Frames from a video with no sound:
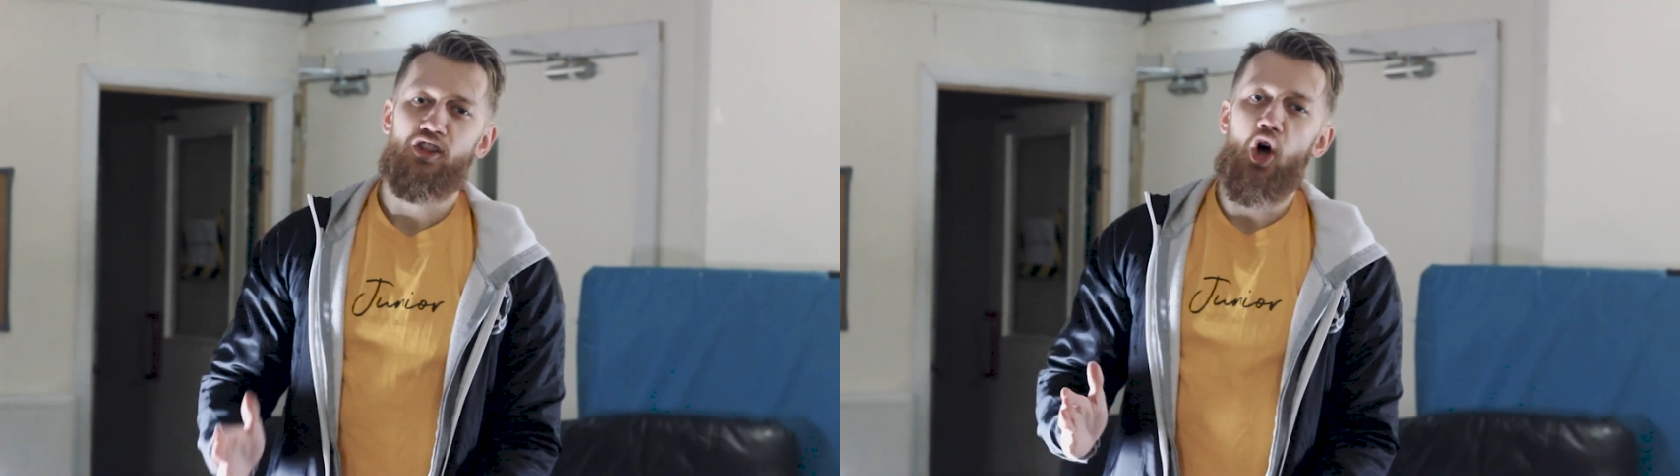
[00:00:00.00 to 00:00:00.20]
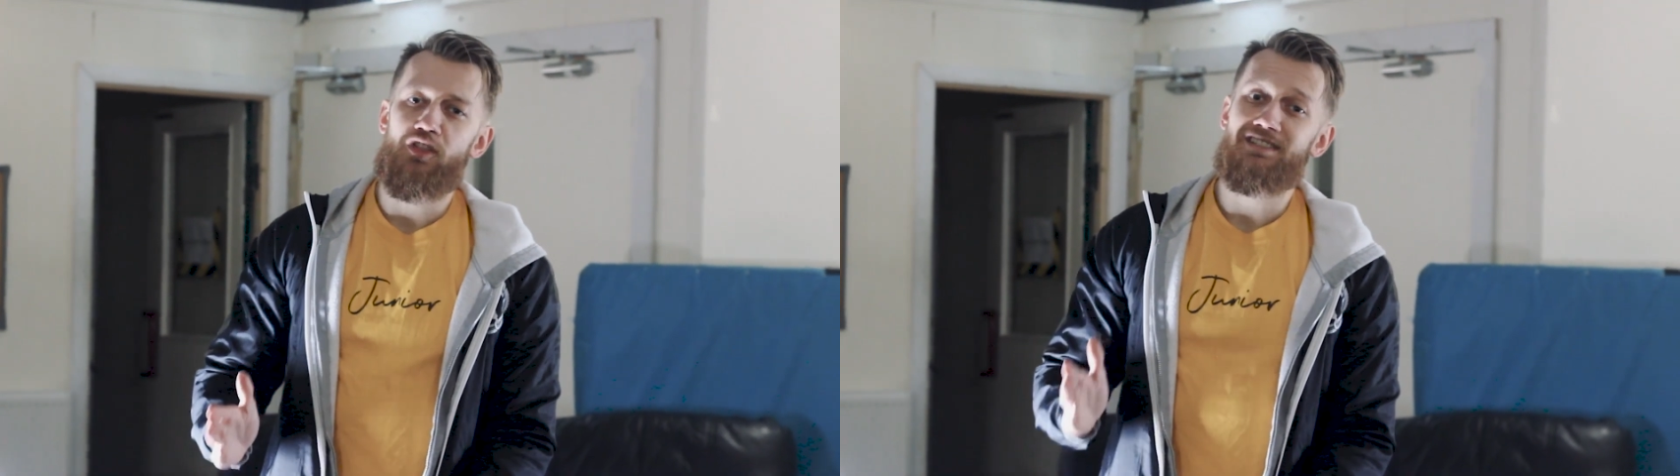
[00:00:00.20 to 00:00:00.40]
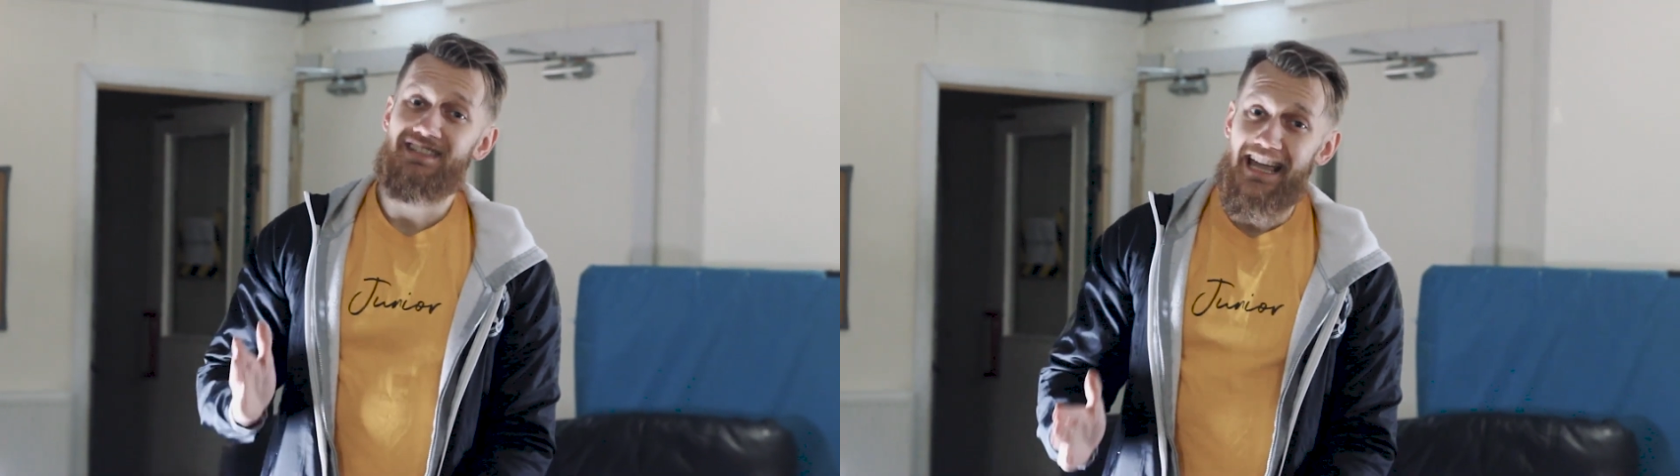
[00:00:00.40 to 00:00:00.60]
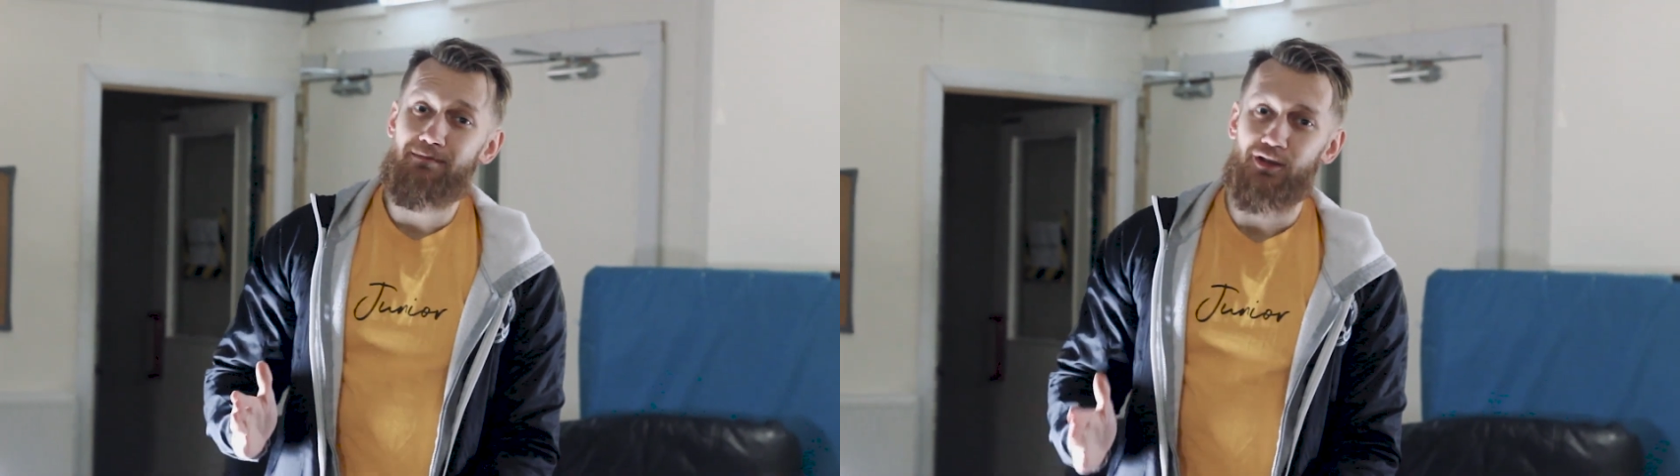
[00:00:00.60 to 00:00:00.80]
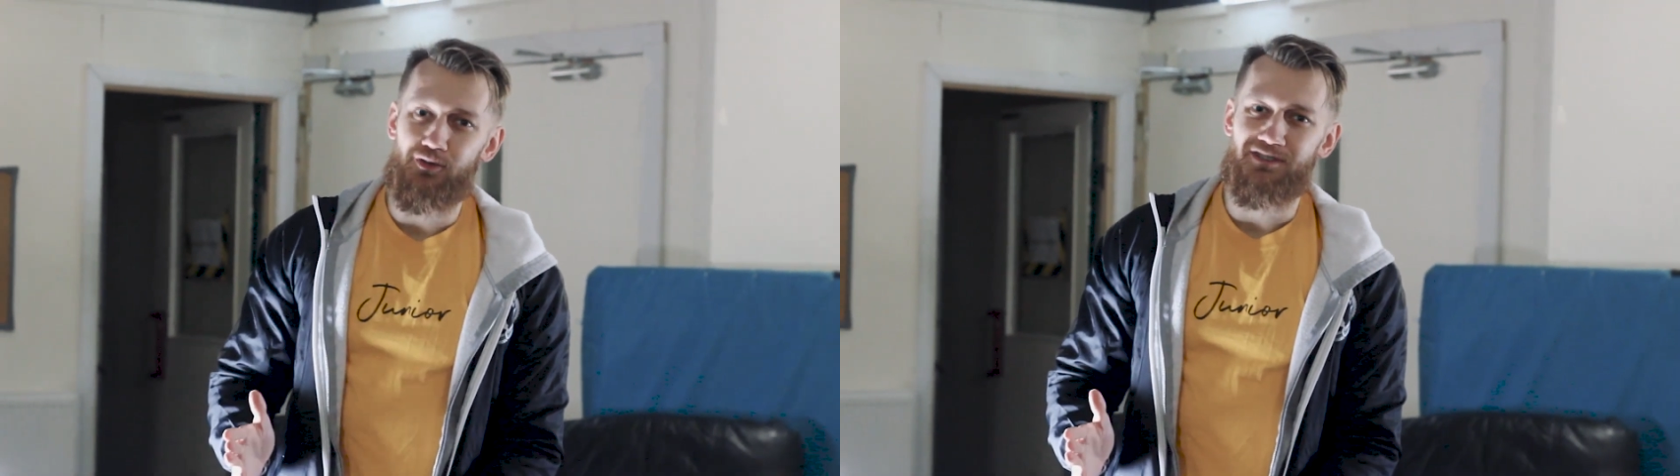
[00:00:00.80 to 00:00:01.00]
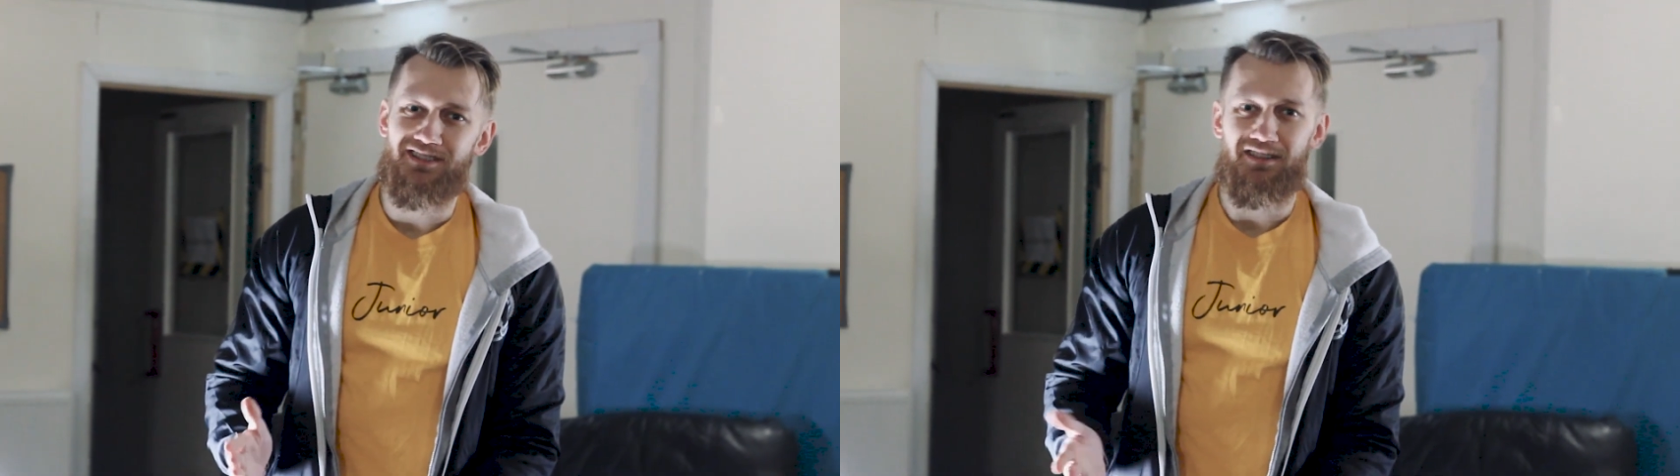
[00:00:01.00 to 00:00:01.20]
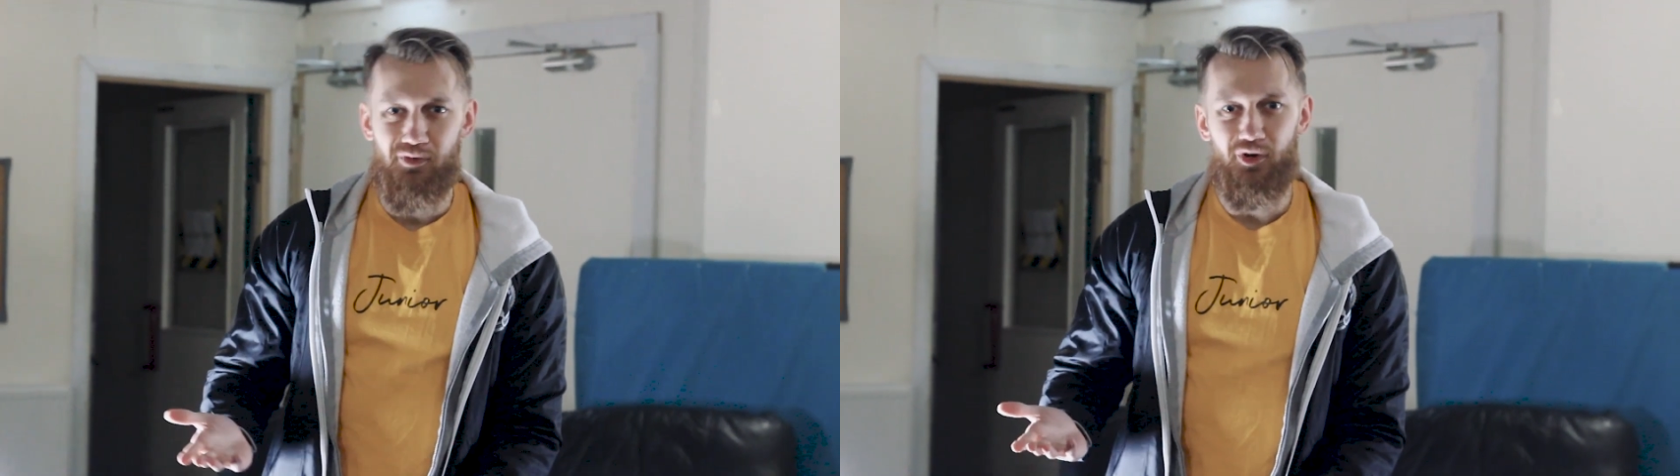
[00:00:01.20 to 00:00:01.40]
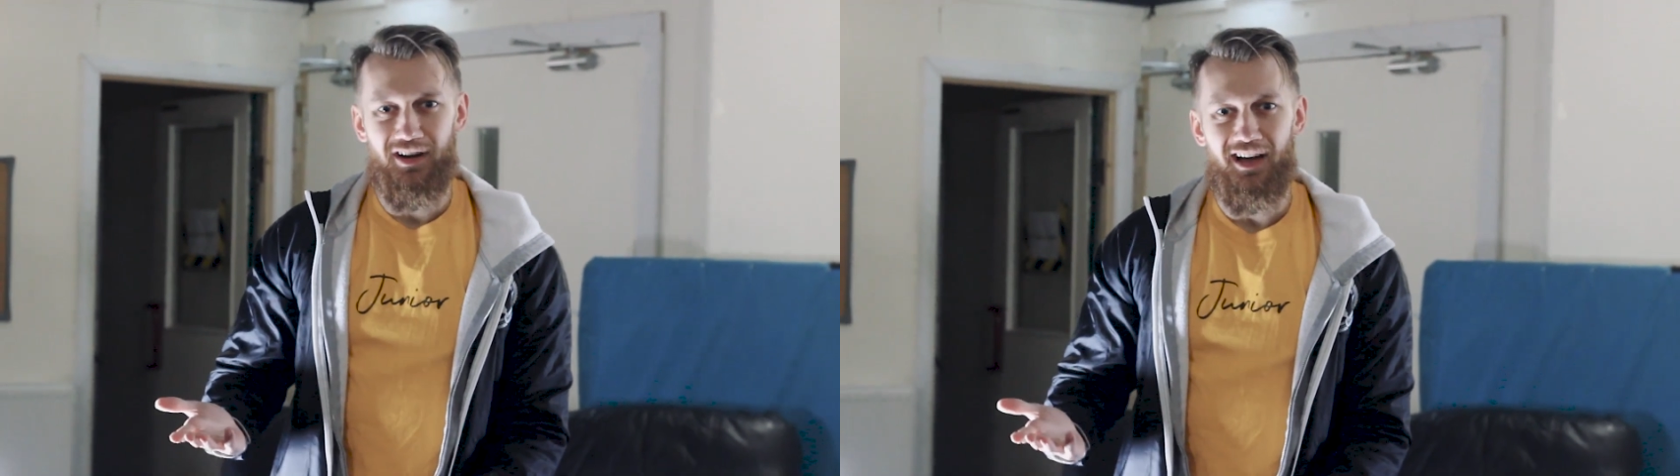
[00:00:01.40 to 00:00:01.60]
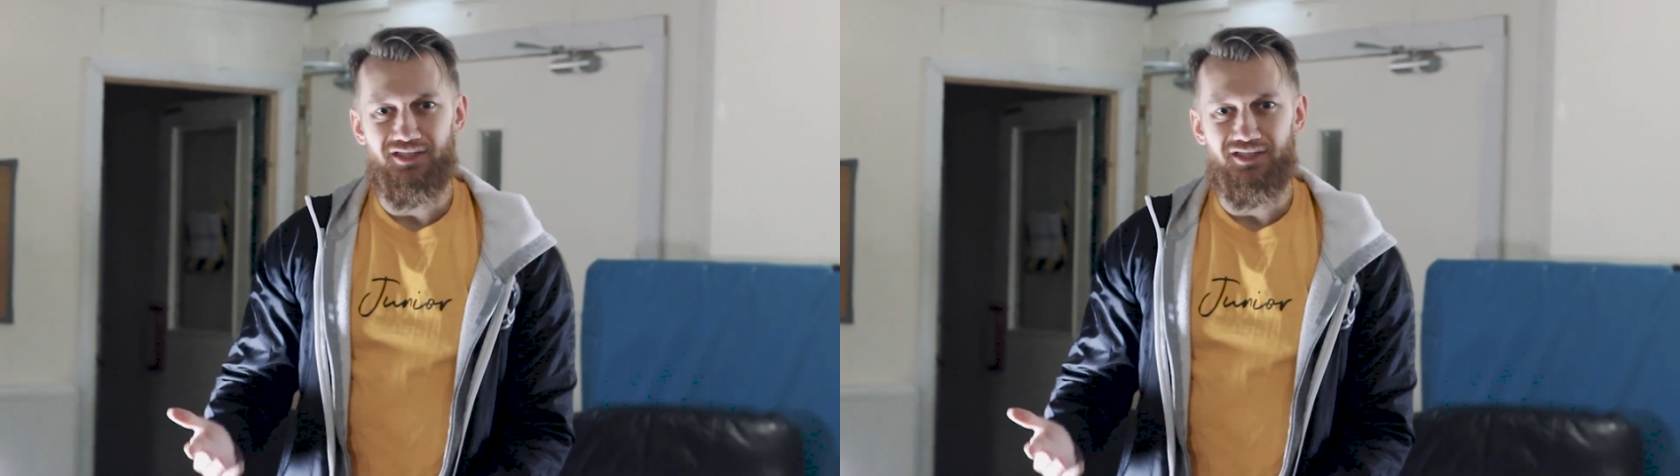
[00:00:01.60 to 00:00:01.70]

they're not the same losers that they were in